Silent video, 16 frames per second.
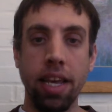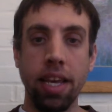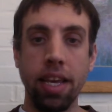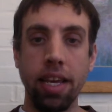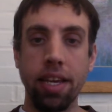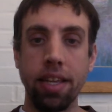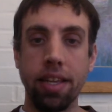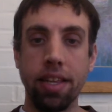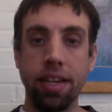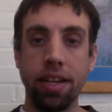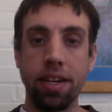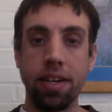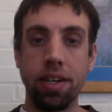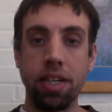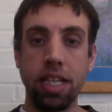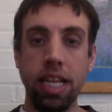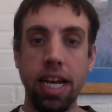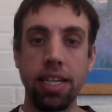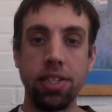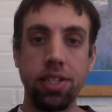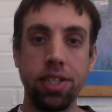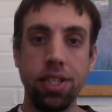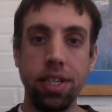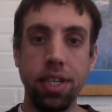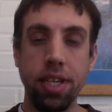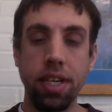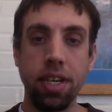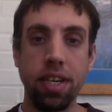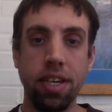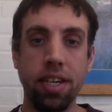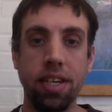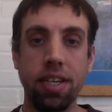Hey there, class.
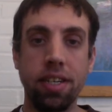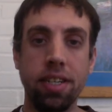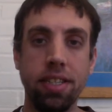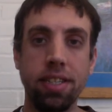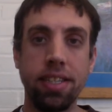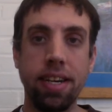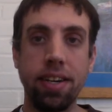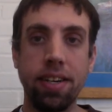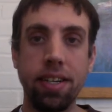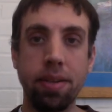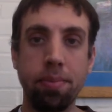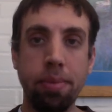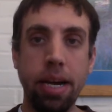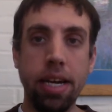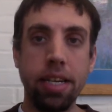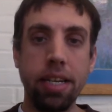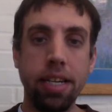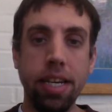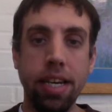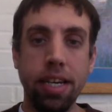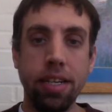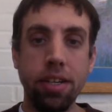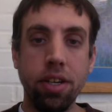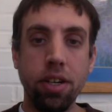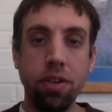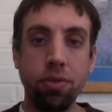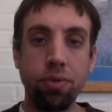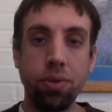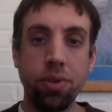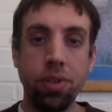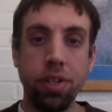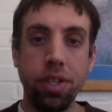It's Derek back again
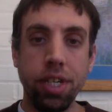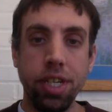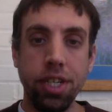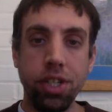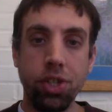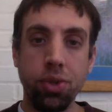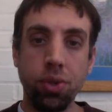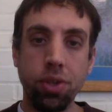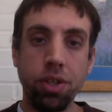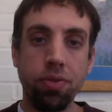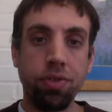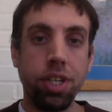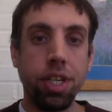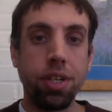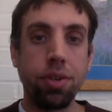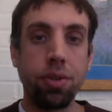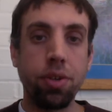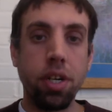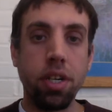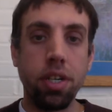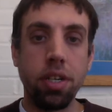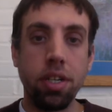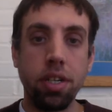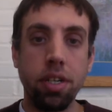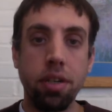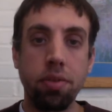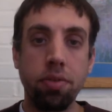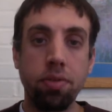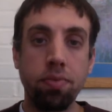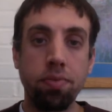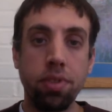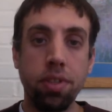for a short video.
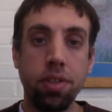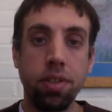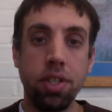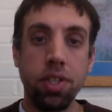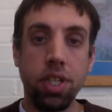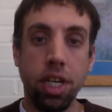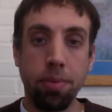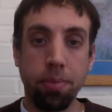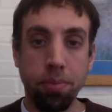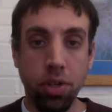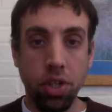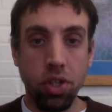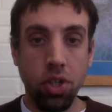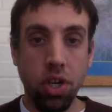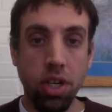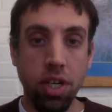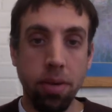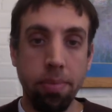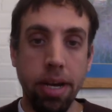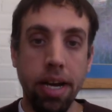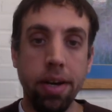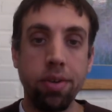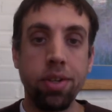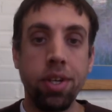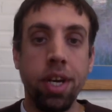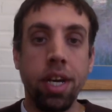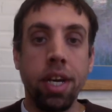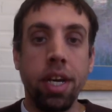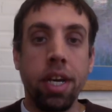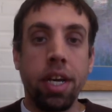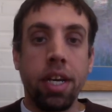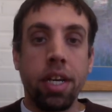This time I'm going to talk about
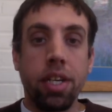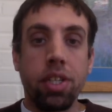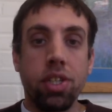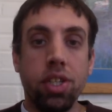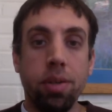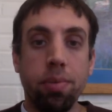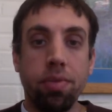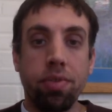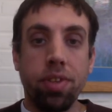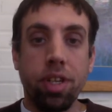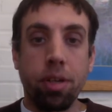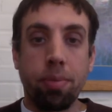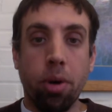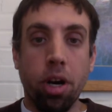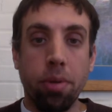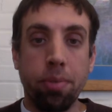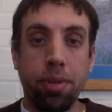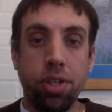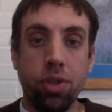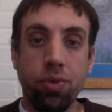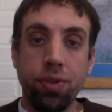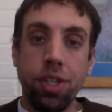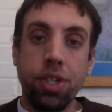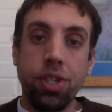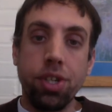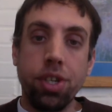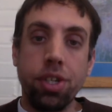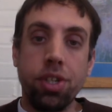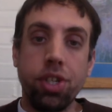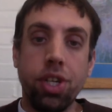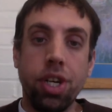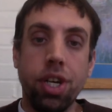some of the department's
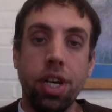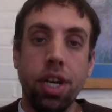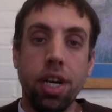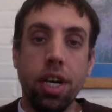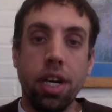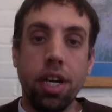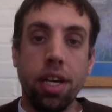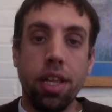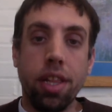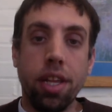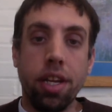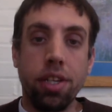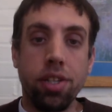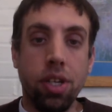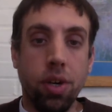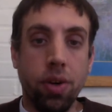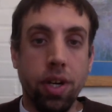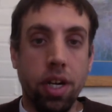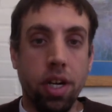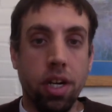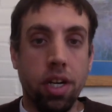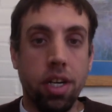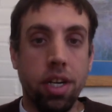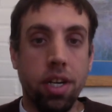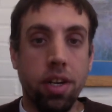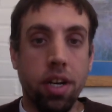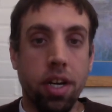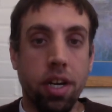research that is going on,